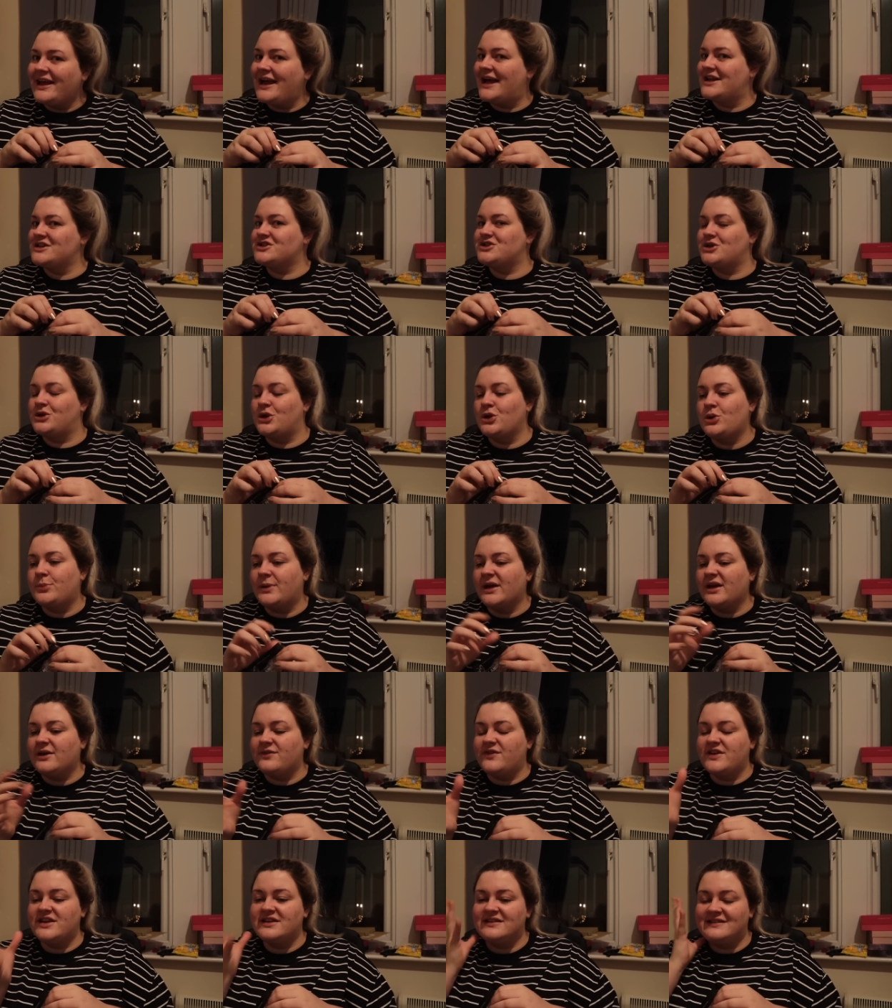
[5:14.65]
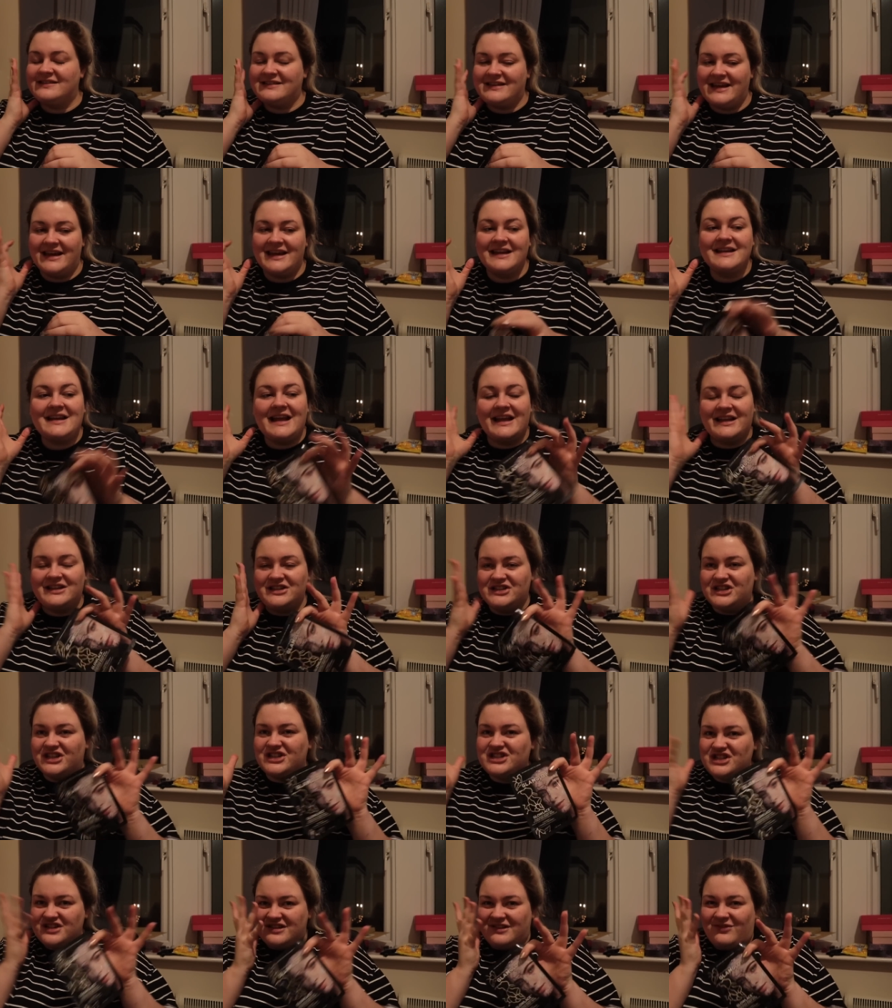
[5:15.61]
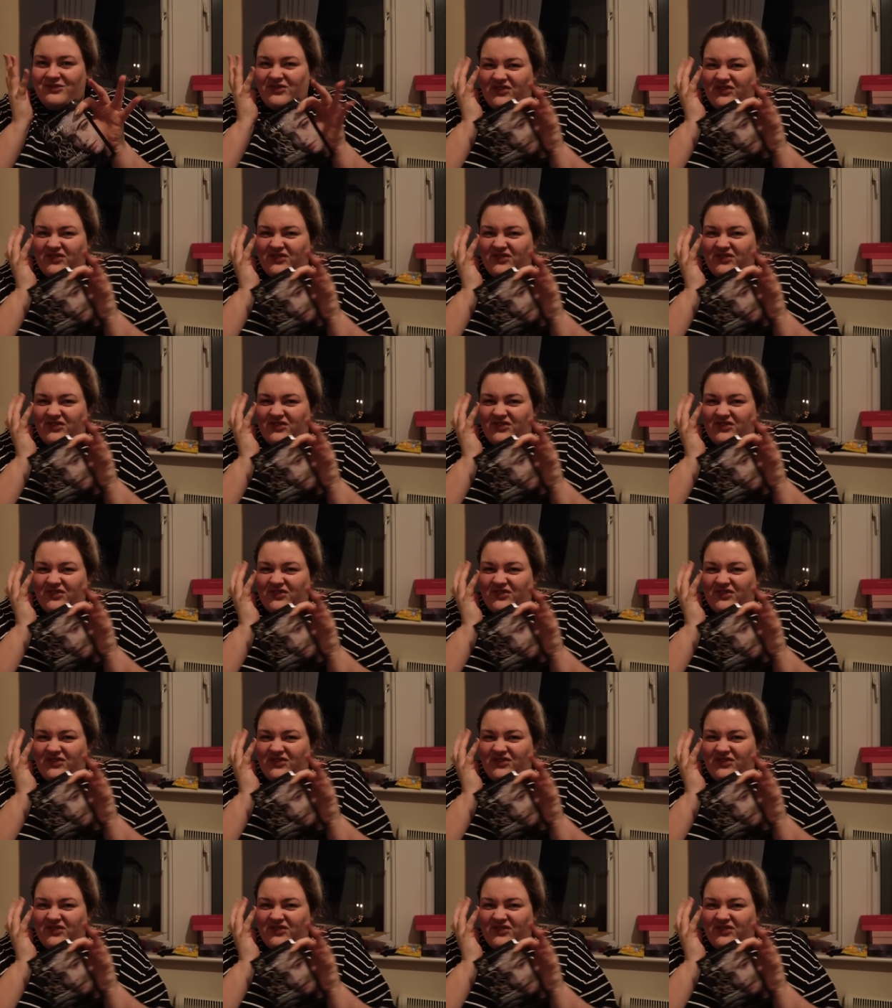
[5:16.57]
and too big for your skin and you can just